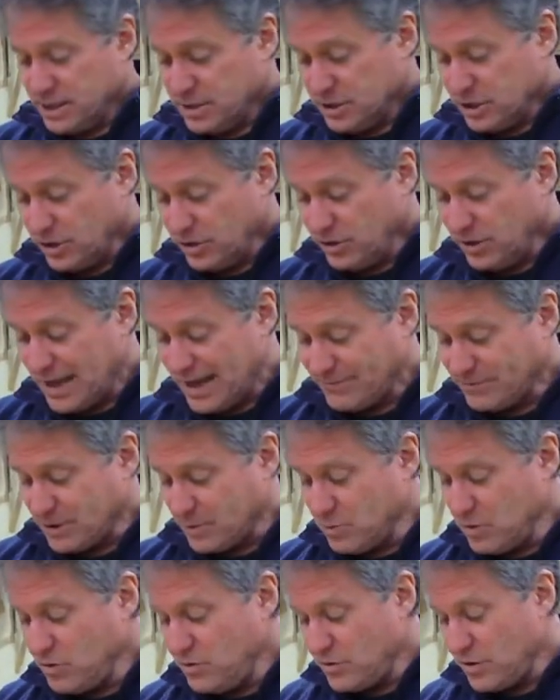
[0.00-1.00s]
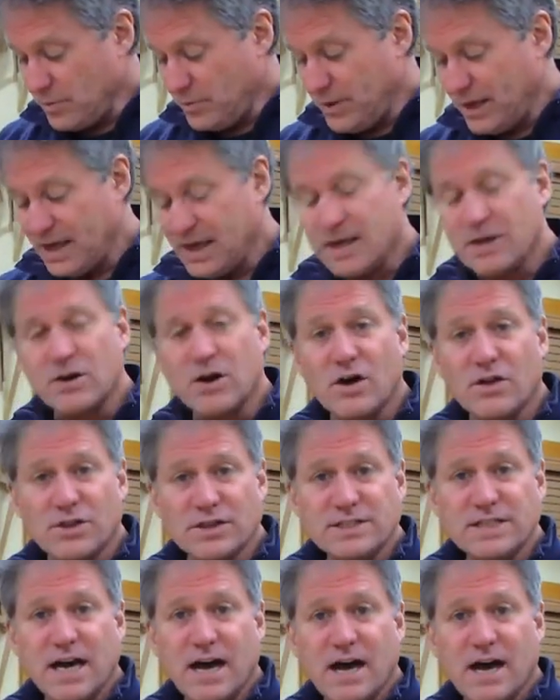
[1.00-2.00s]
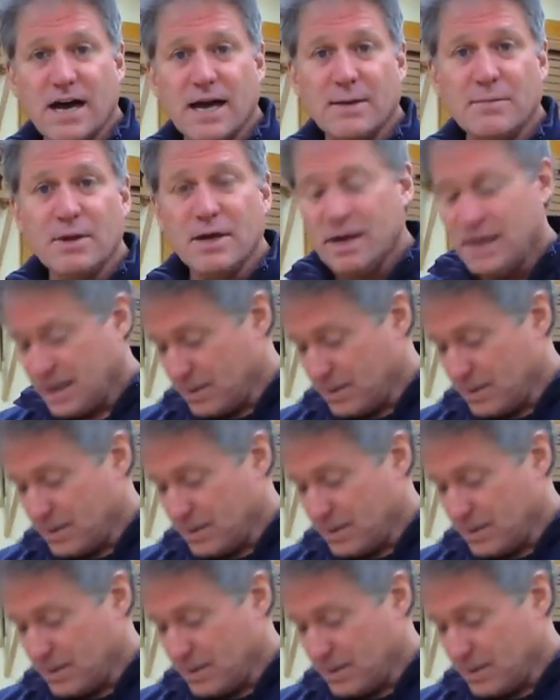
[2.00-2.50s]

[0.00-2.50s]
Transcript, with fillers: So you'll have to move your pin all the time,